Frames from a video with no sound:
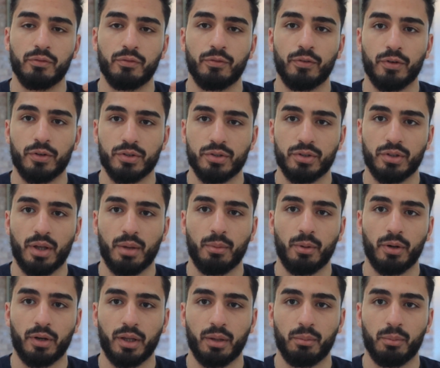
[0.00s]
first
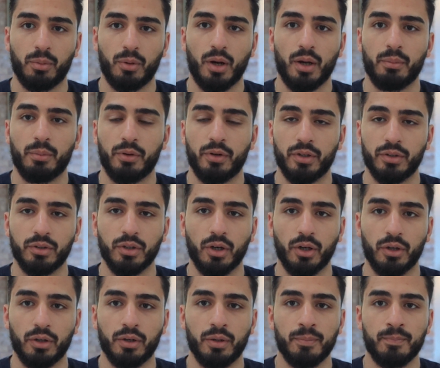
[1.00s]
MRChem primary
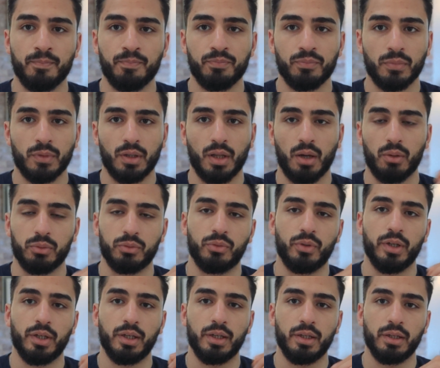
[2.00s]
done. That would
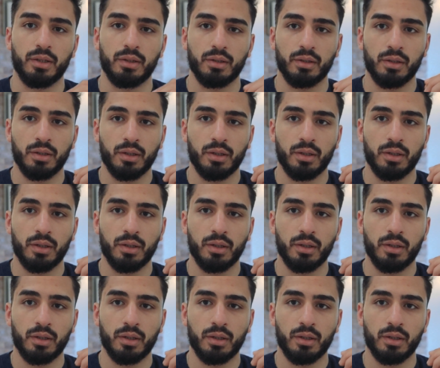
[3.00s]
really